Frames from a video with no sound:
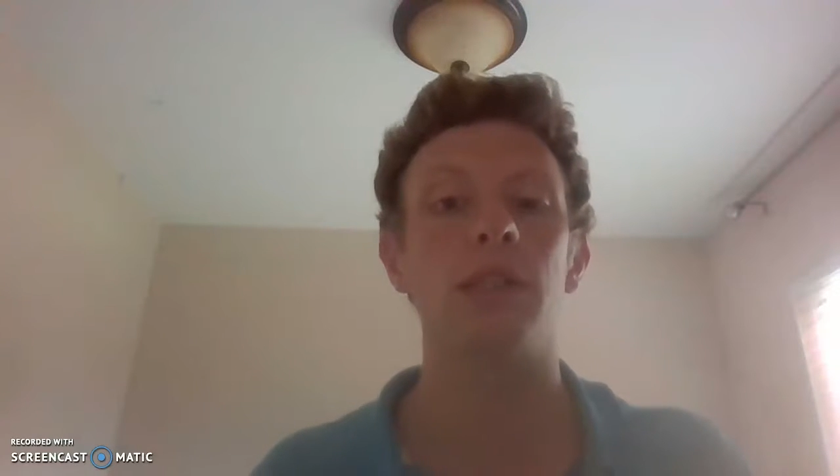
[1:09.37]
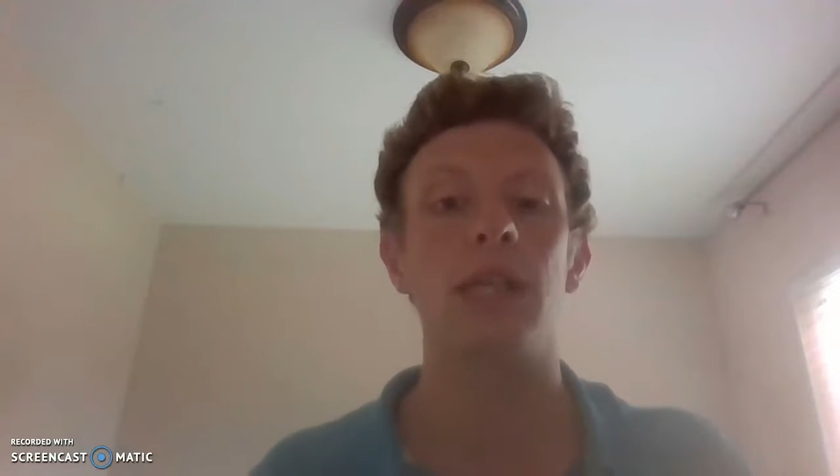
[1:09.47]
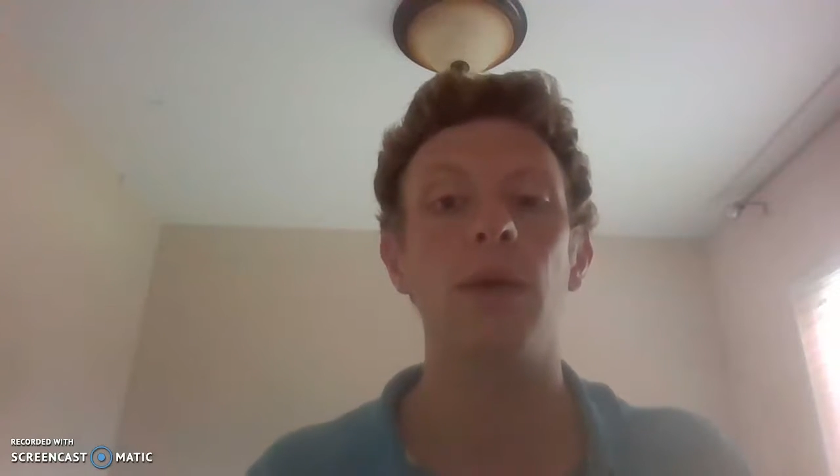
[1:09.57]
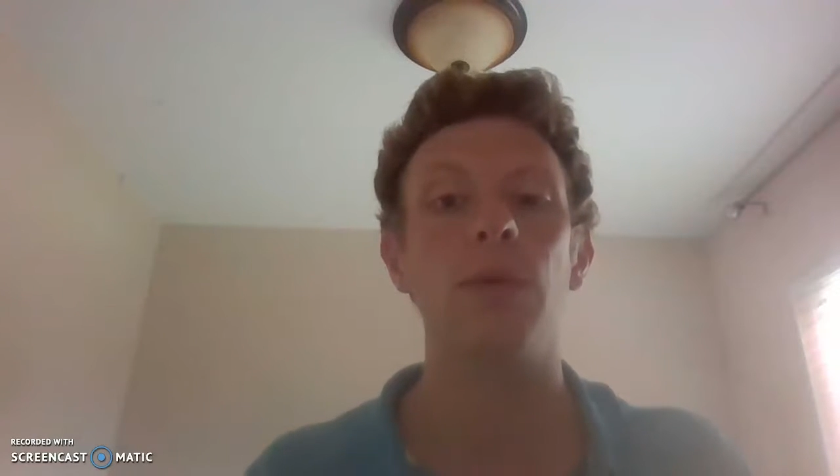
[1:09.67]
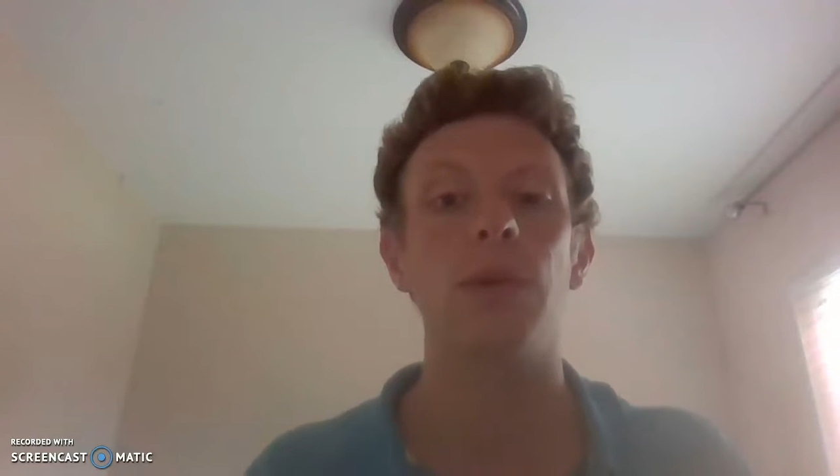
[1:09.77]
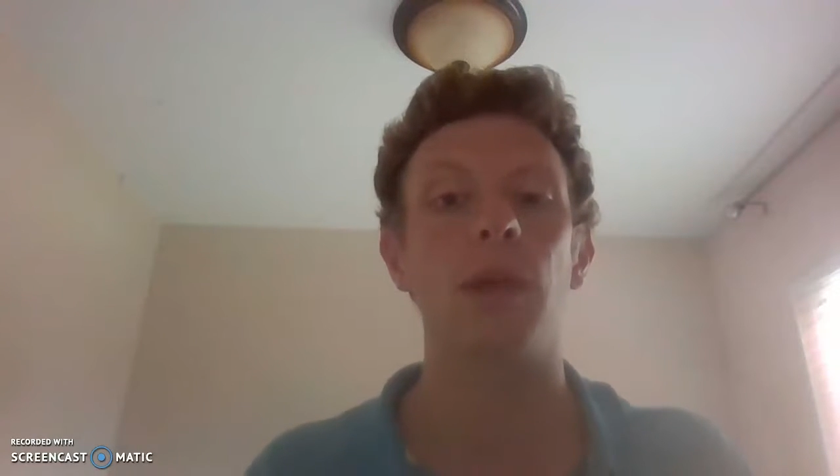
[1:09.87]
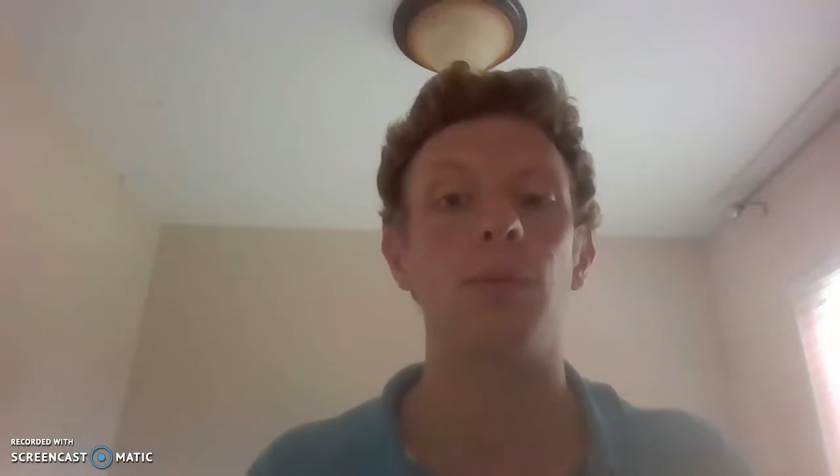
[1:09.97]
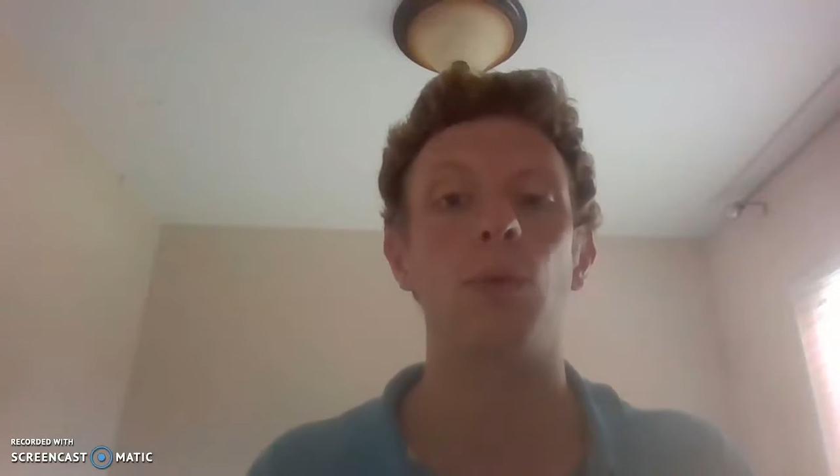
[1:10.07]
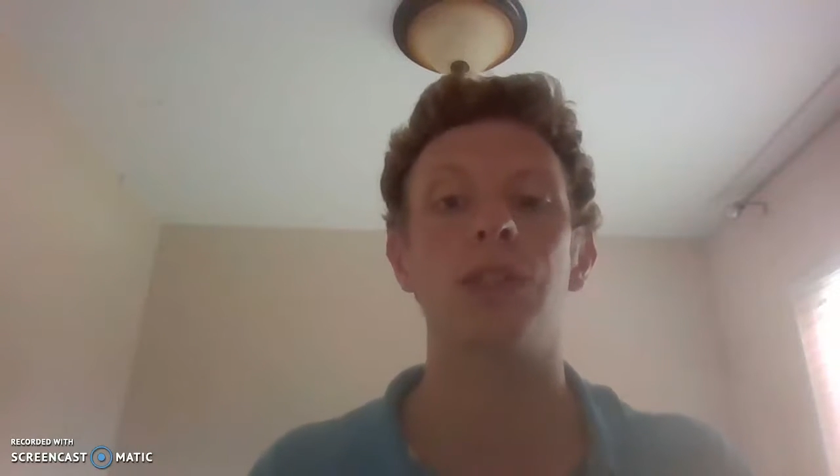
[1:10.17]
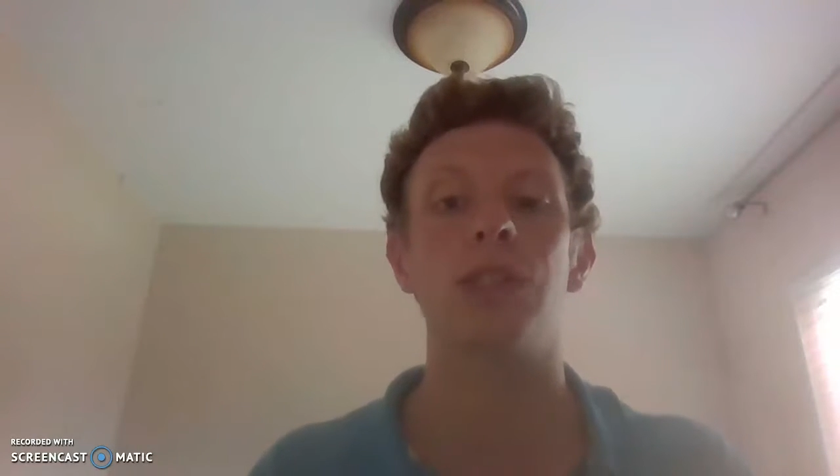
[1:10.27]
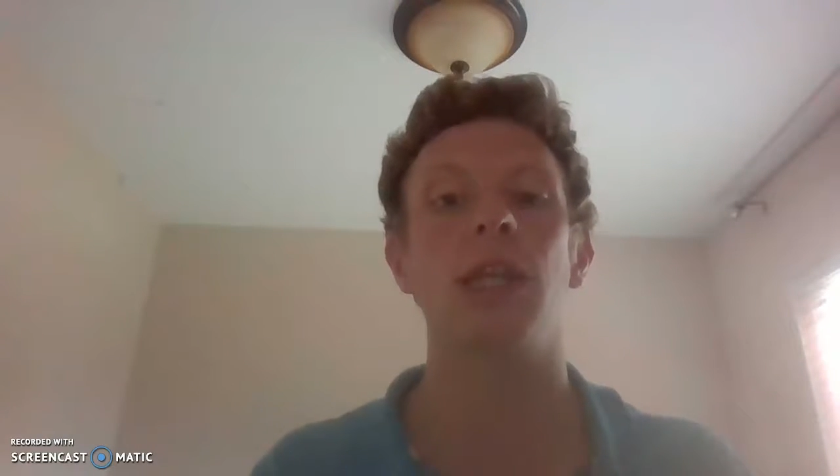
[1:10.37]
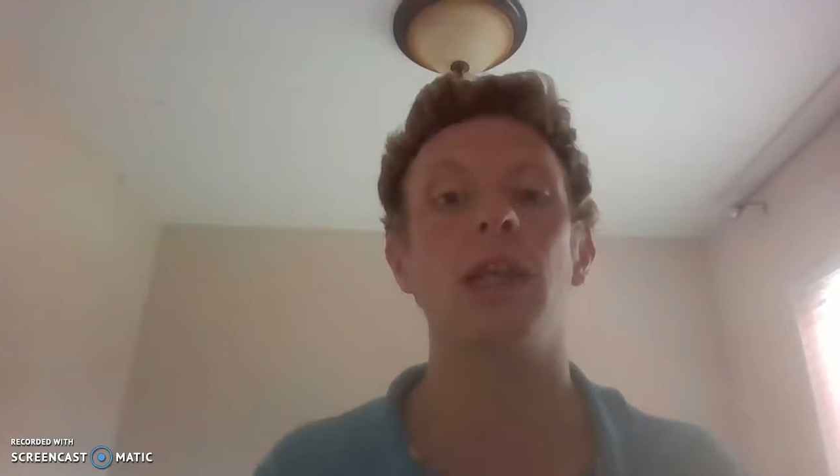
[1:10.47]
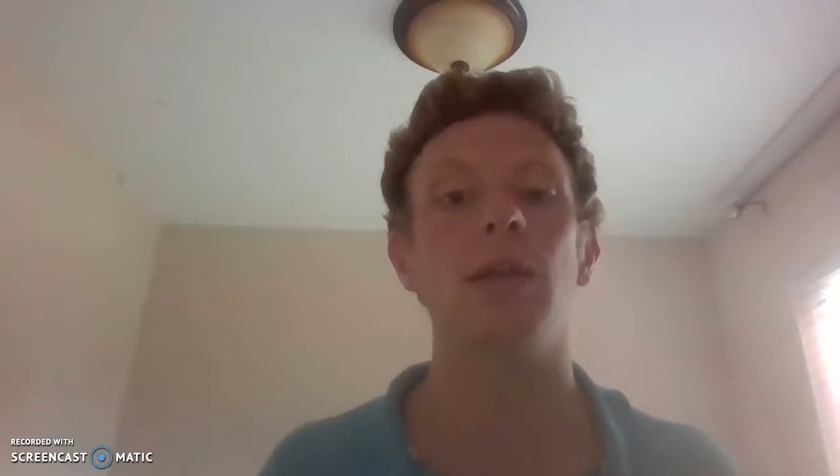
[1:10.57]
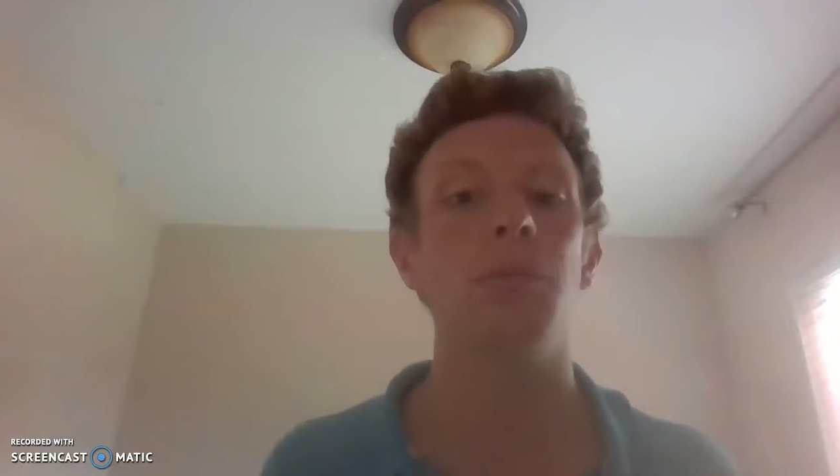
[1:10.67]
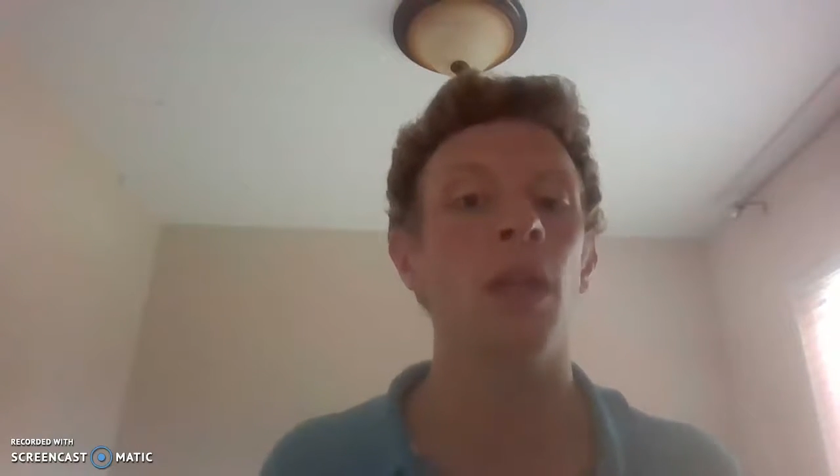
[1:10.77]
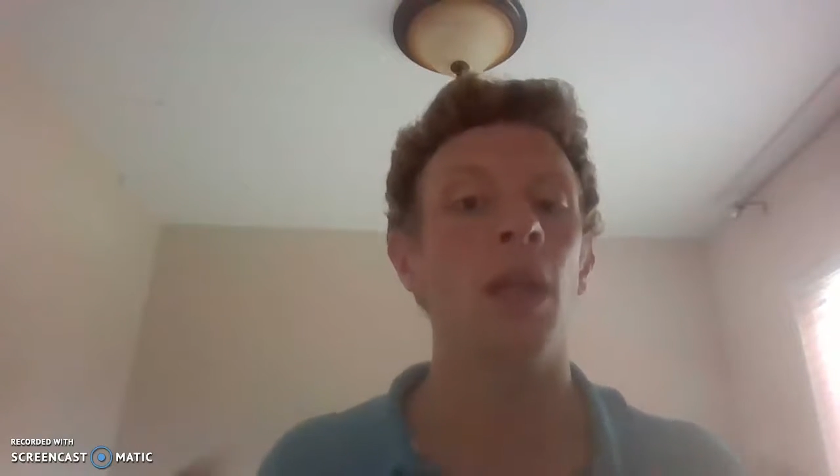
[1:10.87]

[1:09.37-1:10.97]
South, that were still